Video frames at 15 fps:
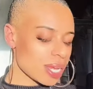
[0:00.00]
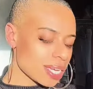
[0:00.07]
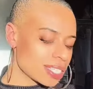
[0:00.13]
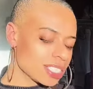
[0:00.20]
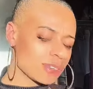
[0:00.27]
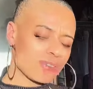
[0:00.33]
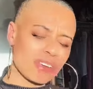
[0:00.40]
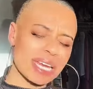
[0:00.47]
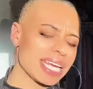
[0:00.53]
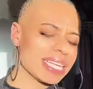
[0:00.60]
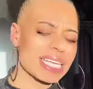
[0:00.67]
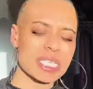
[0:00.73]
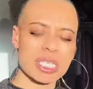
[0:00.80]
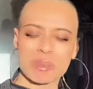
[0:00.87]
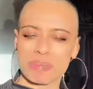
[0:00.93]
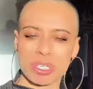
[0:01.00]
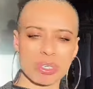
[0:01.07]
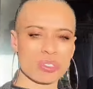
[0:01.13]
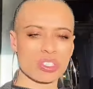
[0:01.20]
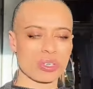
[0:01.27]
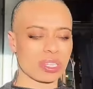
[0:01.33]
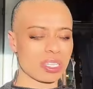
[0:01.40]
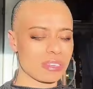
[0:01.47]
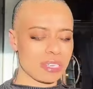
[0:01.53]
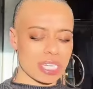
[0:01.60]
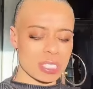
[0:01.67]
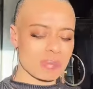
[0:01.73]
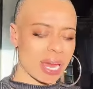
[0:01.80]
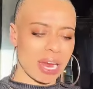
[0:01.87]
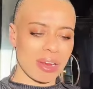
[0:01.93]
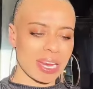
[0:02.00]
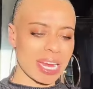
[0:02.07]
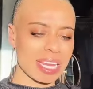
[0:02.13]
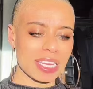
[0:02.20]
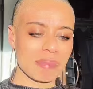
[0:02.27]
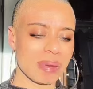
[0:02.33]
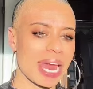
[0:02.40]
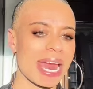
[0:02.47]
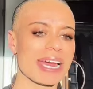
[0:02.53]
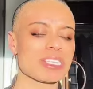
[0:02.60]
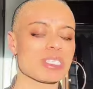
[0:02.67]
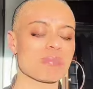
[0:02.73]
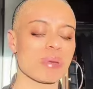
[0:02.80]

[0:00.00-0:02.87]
defending this abuser, this parent in the past,